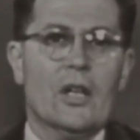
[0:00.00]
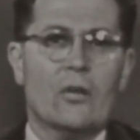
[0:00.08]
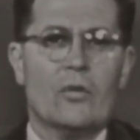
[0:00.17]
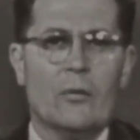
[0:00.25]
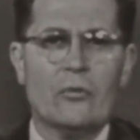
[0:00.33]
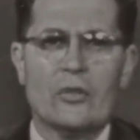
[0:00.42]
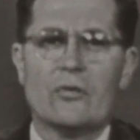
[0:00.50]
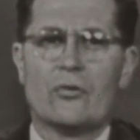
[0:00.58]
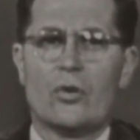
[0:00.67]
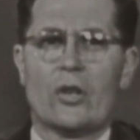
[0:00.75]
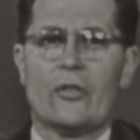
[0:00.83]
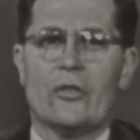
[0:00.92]
Rumford
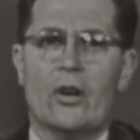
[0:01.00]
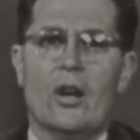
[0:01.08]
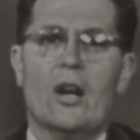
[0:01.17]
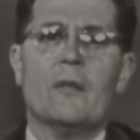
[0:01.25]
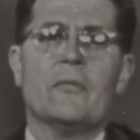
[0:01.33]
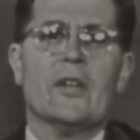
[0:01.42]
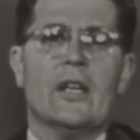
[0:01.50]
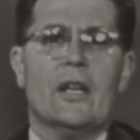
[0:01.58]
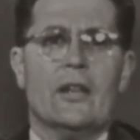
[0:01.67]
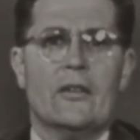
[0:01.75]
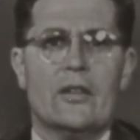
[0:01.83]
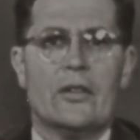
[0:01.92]
foresaw
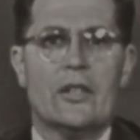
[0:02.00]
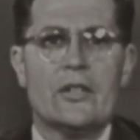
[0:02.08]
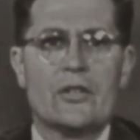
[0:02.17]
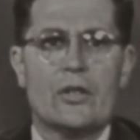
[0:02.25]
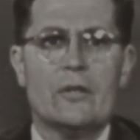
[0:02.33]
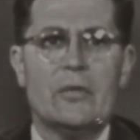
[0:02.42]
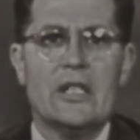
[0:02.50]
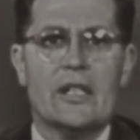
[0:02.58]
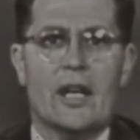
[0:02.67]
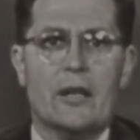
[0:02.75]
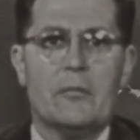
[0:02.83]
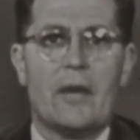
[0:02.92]
that this could be
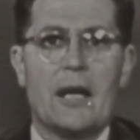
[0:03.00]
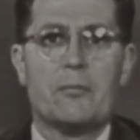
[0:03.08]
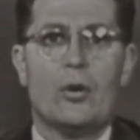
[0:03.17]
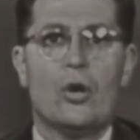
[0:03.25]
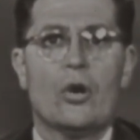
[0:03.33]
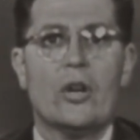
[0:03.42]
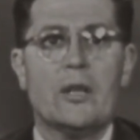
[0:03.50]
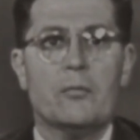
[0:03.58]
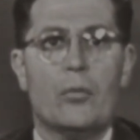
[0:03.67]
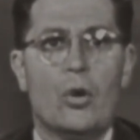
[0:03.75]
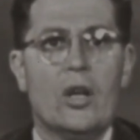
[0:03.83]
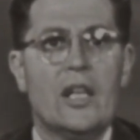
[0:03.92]
done by pouring
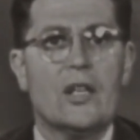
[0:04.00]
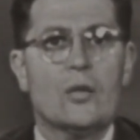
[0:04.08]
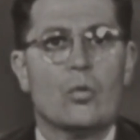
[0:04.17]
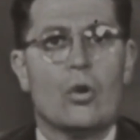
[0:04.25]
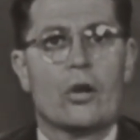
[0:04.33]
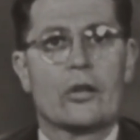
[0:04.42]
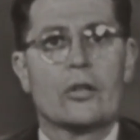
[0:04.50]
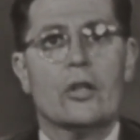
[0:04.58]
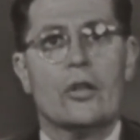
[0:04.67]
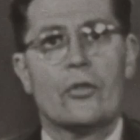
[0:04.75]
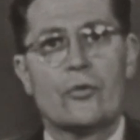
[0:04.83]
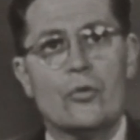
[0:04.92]
boiling water
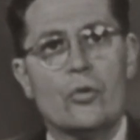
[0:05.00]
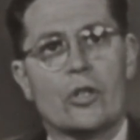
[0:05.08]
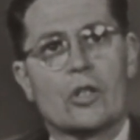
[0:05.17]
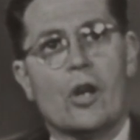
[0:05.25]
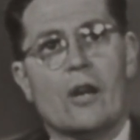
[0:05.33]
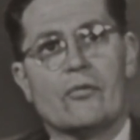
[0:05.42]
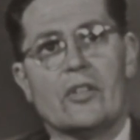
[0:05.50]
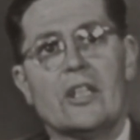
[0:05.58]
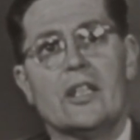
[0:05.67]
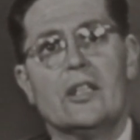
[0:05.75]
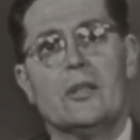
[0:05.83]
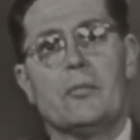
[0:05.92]
through the coffee
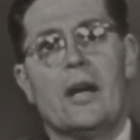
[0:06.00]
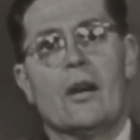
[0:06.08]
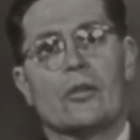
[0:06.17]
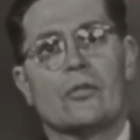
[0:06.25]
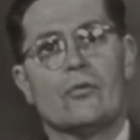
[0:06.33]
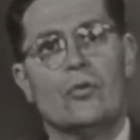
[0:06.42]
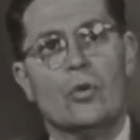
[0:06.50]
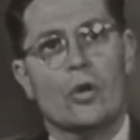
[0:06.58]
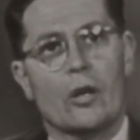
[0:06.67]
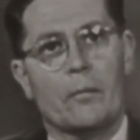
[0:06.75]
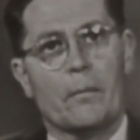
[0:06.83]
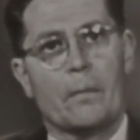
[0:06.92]
in the powdered
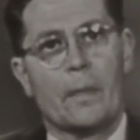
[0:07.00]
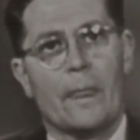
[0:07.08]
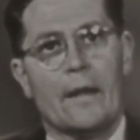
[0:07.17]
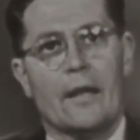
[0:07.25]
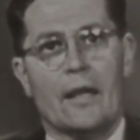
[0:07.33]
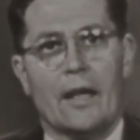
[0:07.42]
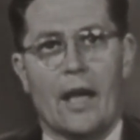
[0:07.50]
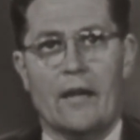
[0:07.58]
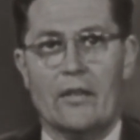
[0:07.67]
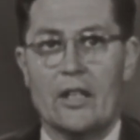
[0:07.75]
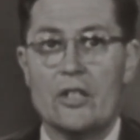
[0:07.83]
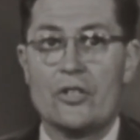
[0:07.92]
form,
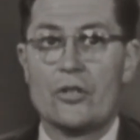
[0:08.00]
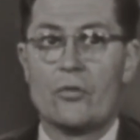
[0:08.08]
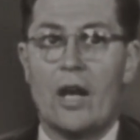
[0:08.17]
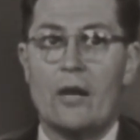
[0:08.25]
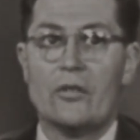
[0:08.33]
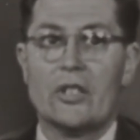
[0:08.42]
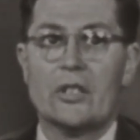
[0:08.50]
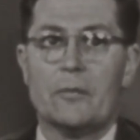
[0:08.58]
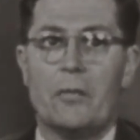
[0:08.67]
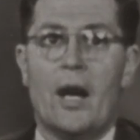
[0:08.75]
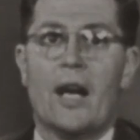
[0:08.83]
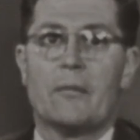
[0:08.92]
and then surrounding the
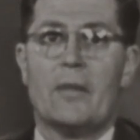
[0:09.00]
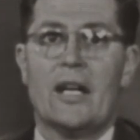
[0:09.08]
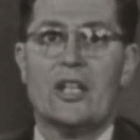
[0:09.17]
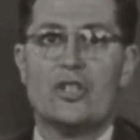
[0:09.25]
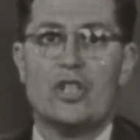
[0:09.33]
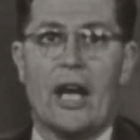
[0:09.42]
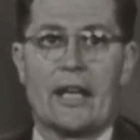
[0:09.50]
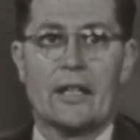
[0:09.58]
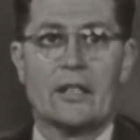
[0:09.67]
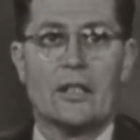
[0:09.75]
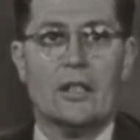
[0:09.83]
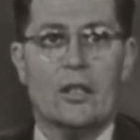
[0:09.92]
pot by a
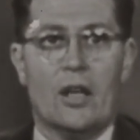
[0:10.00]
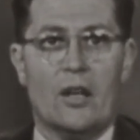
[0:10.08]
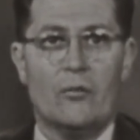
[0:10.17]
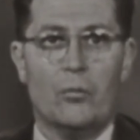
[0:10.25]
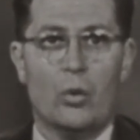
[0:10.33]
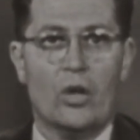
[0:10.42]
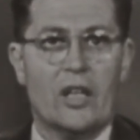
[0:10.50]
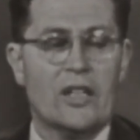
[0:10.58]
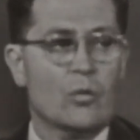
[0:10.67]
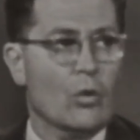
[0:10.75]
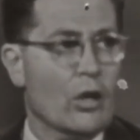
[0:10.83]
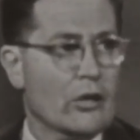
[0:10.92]
jacket of
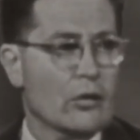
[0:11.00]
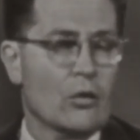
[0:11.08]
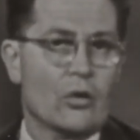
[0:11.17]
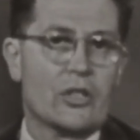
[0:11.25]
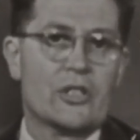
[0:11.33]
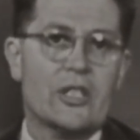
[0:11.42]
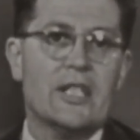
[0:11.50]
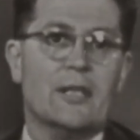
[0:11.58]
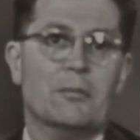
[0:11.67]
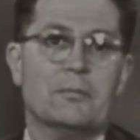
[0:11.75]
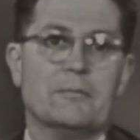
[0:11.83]
boiling water or steam.